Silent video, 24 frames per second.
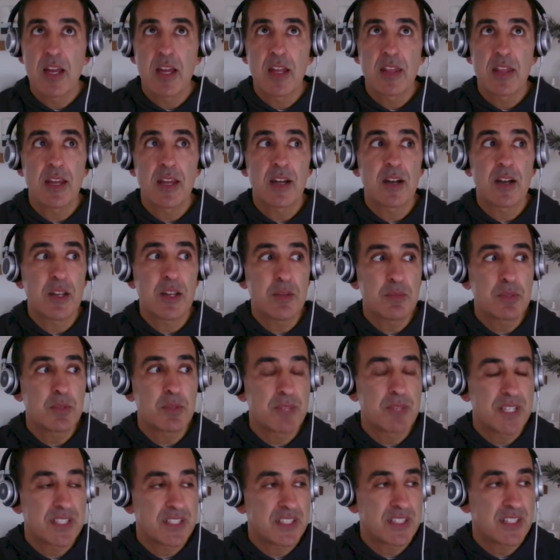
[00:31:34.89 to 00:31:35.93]

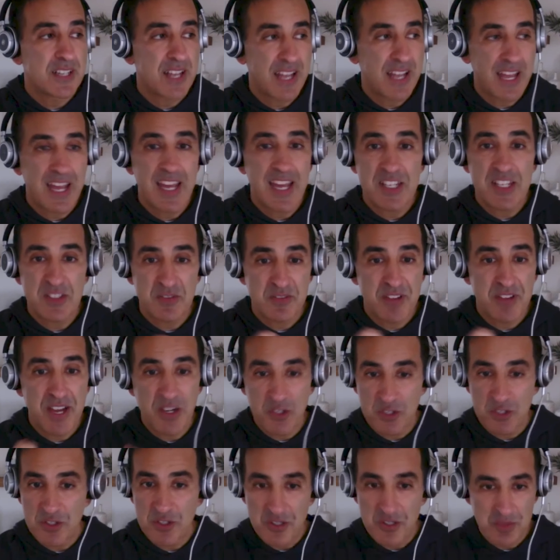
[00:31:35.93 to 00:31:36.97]
implemented as
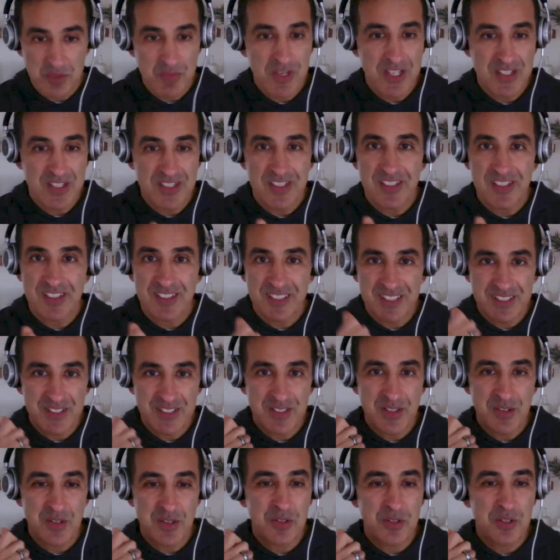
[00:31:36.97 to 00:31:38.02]
vouchers, basically.
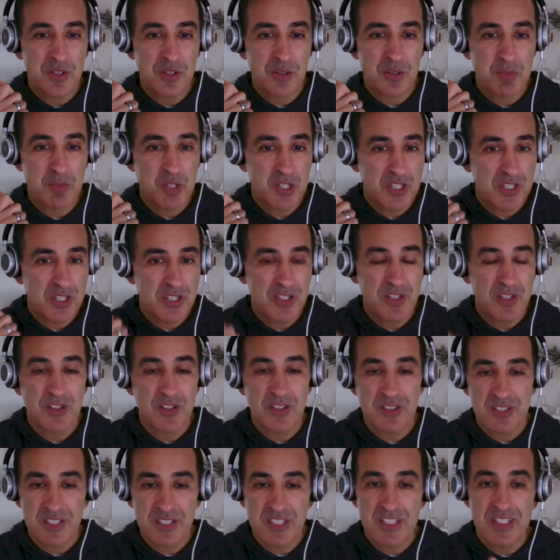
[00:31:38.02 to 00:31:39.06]
So community
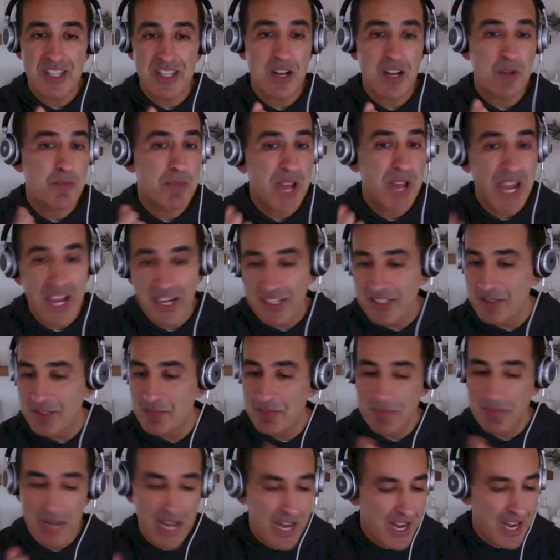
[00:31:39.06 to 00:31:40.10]
currencies that are backed
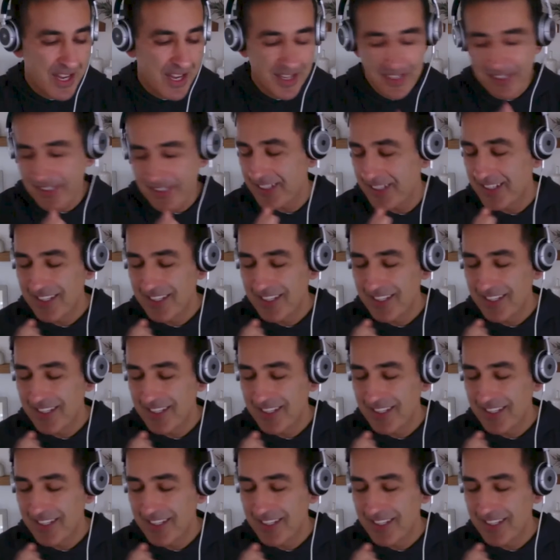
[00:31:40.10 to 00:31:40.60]
by